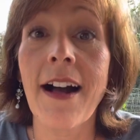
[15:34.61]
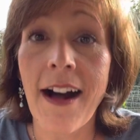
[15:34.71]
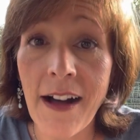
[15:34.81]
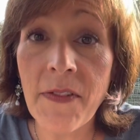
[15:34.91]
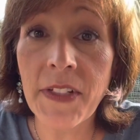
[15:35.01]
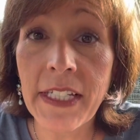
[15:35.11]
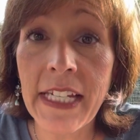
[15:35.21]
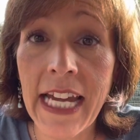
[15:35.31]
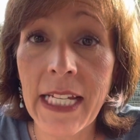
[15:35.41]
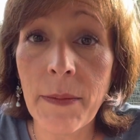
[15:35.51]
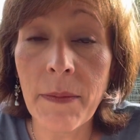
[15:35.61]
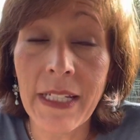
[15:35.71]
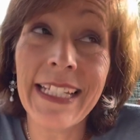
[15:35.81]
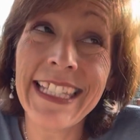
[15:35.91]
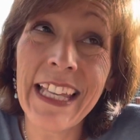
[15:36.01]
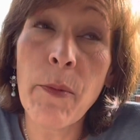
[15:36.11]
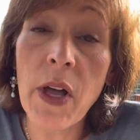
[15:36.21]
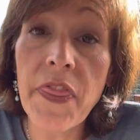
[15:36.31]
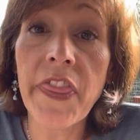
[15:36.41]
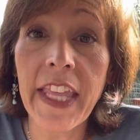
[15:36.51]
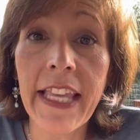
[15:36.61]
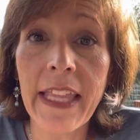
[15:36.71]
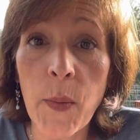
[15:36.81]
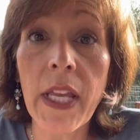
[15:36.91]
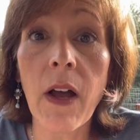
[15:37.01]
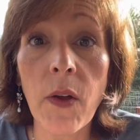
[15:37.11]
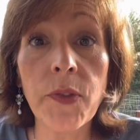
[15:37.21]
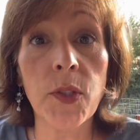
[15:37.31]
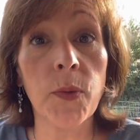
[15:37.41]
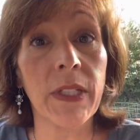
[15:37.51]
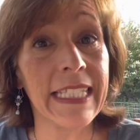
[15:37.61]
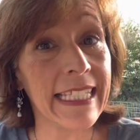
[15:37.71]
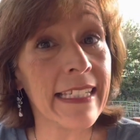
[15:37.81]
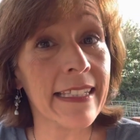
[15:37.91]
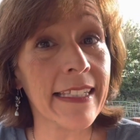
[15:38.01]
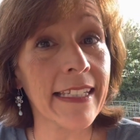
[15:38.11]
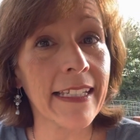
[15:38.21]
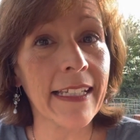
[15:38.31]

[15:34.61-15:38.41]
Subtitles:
Oftentimes, it's the one thing that we also resist